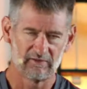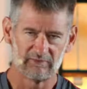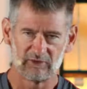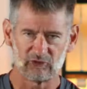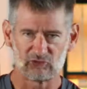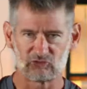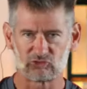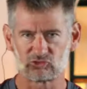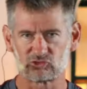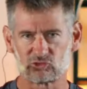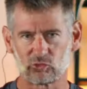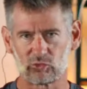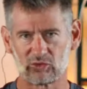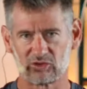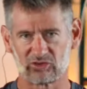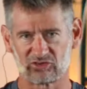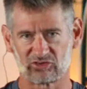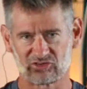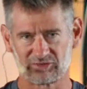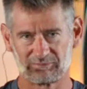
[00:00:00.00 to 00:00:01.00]
The
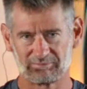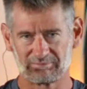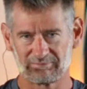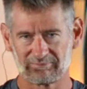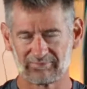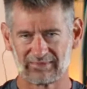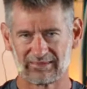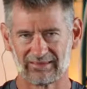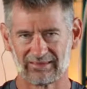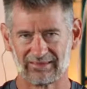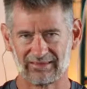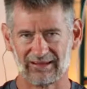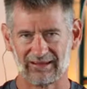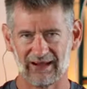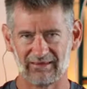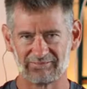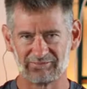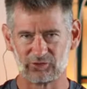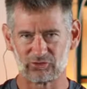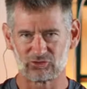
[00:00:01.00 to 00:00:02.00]
source
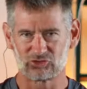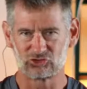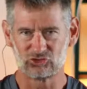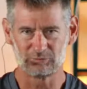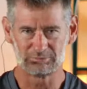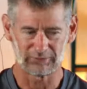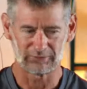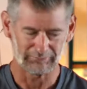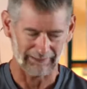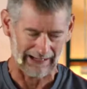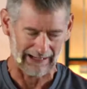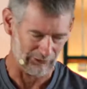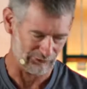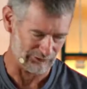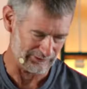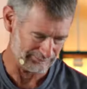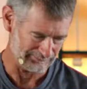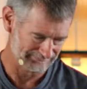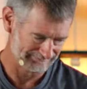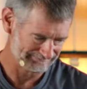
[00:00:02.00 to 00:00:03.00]
of your
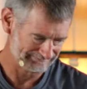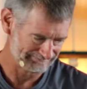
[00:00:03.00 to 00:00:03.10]
superpower